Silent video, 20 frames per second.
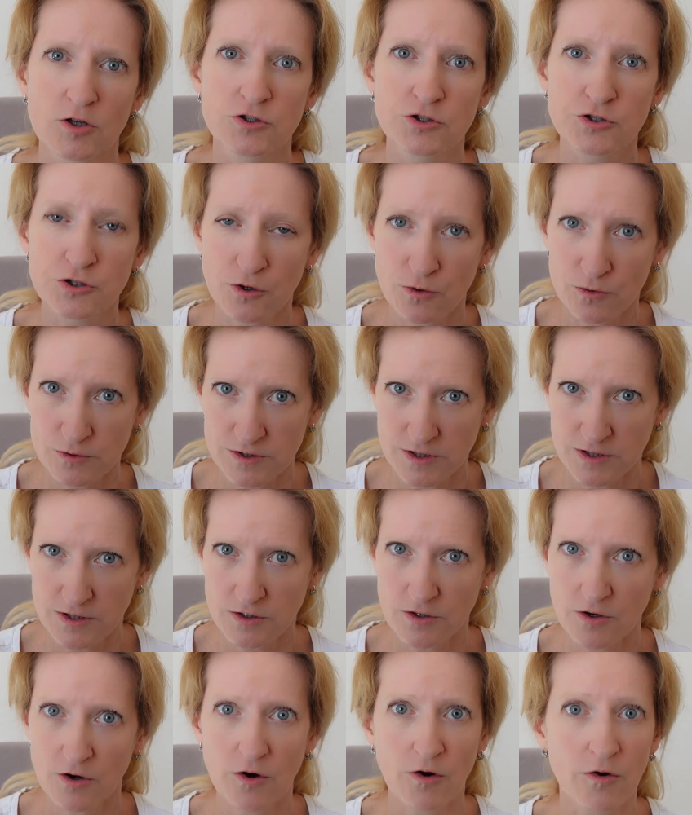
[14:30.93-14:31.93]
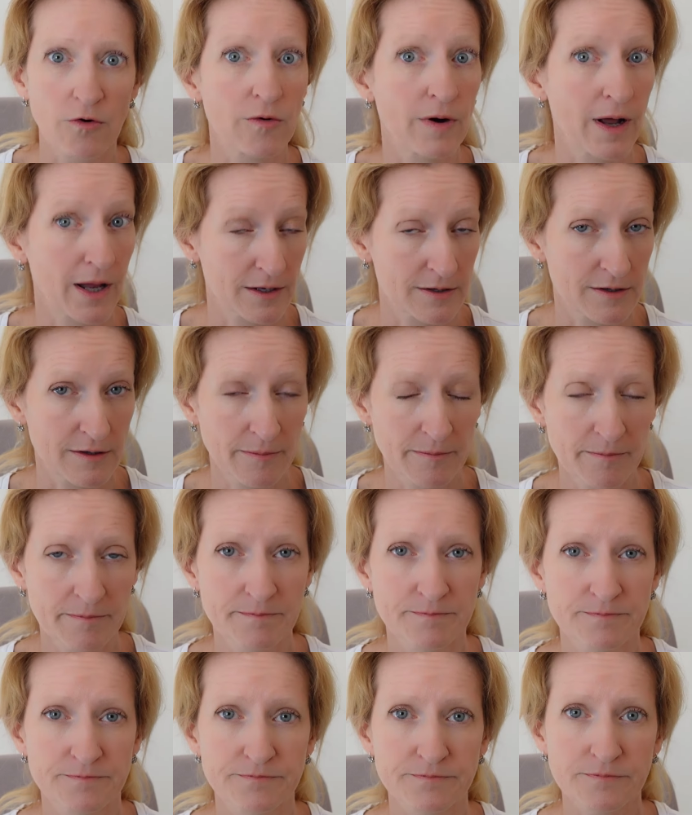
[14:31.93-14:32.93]
Chosen or random,
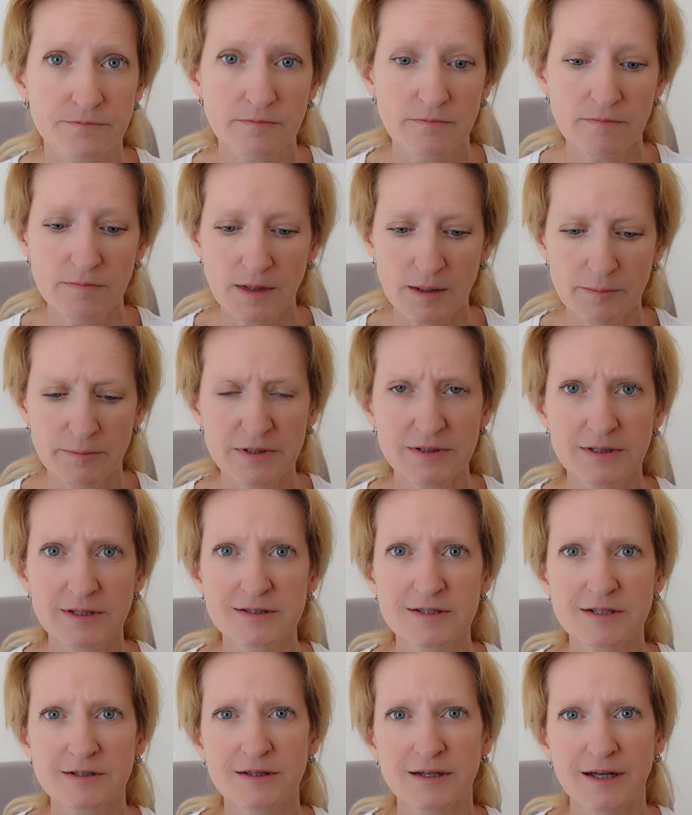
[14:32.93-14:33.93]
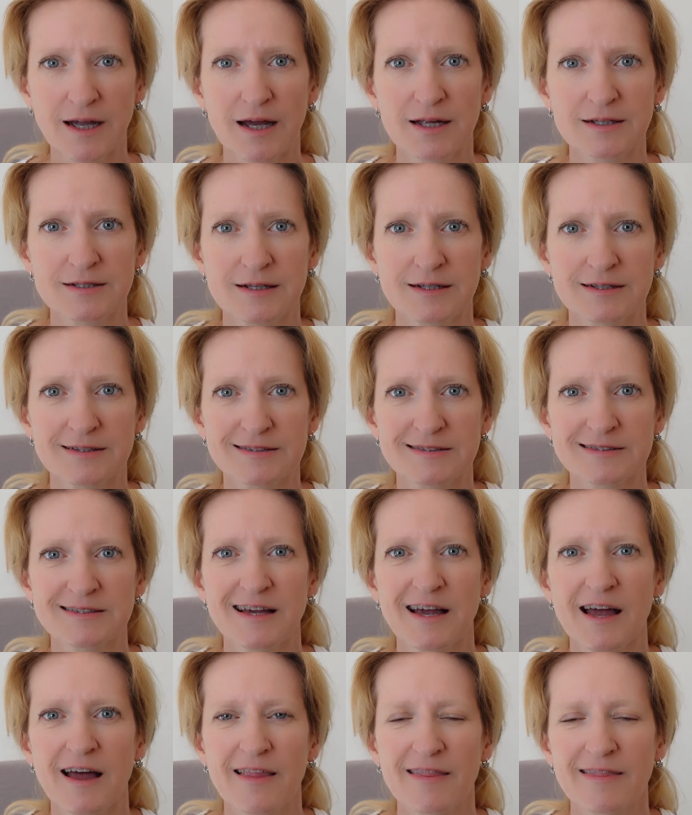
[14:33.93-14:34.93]
but these are the catalysts.
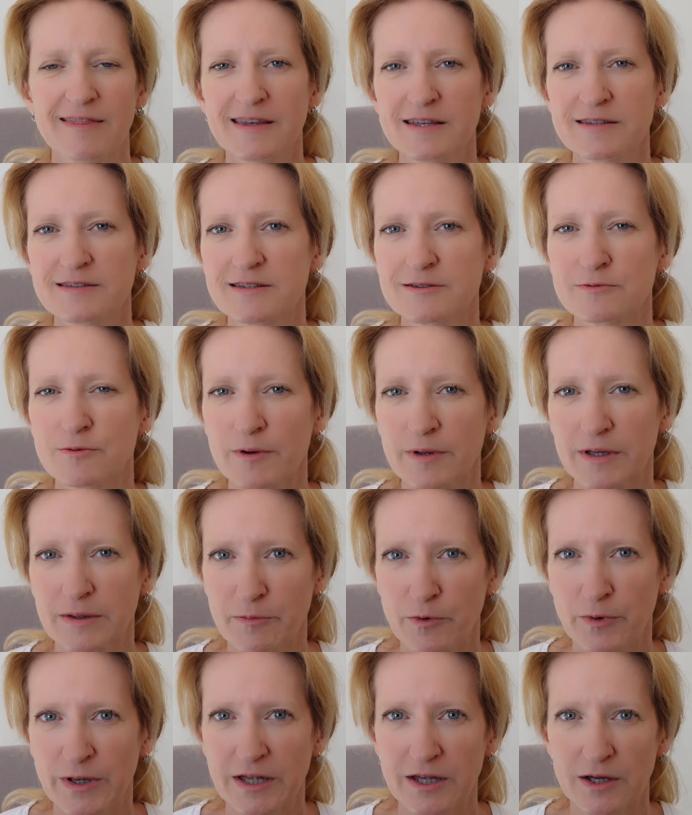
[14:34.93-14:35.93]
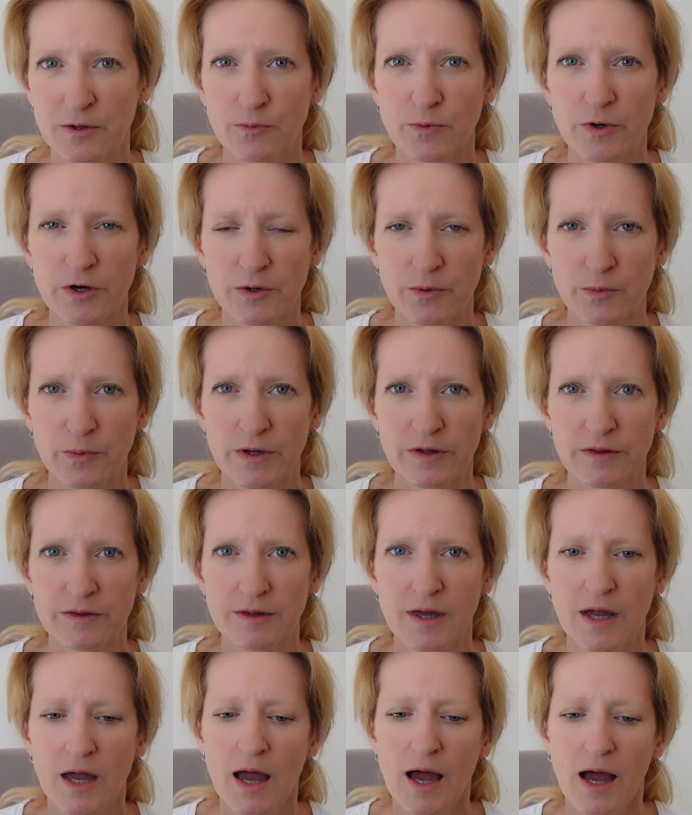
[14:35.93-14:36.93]
This is what we can work with.
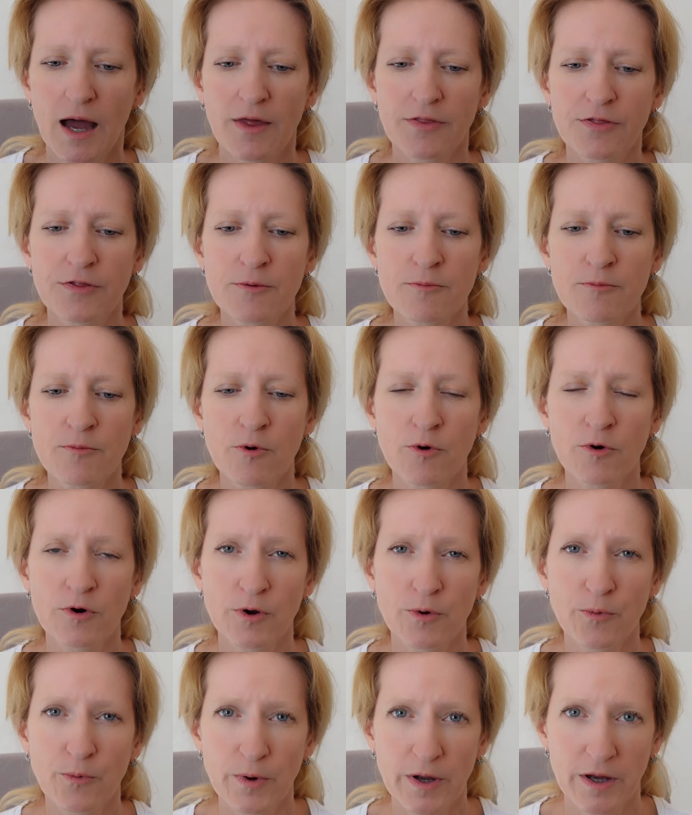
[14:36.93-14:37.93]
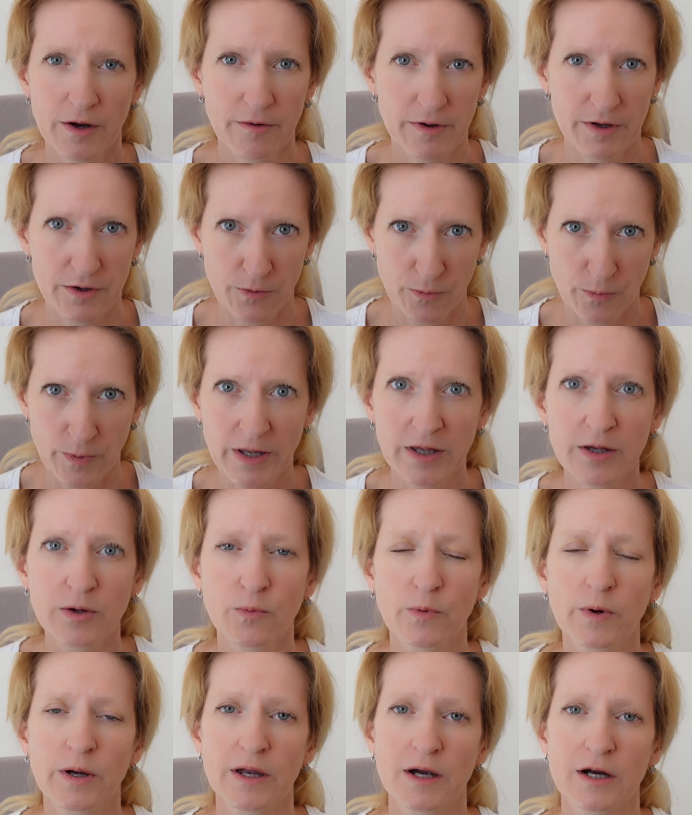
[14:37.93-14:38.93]
And the more aware and
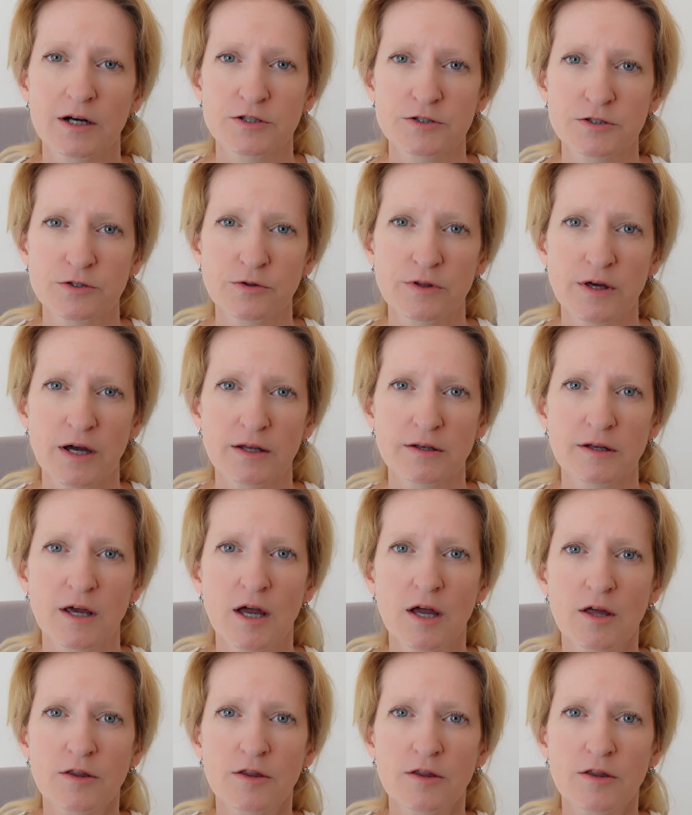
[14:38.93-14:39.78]
awake we are to that,